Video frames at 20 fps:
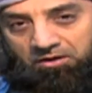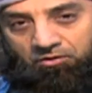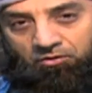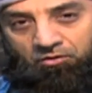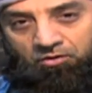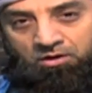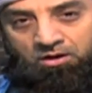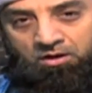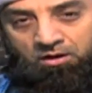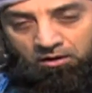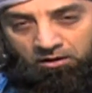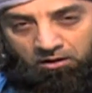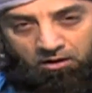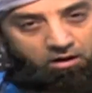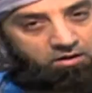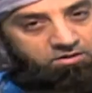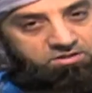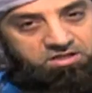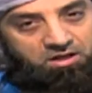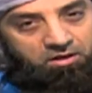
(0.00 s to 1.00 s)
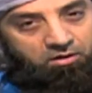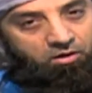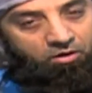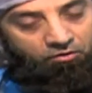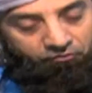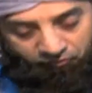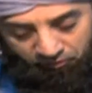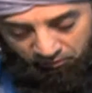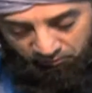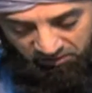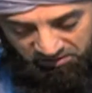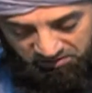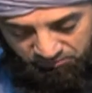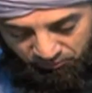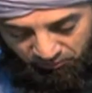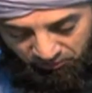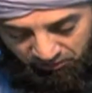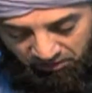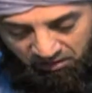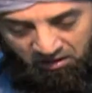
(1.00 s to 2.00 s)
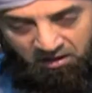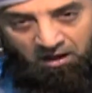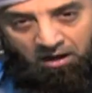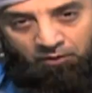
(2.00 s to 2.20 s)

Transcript: anhu learnt a lot from his brother.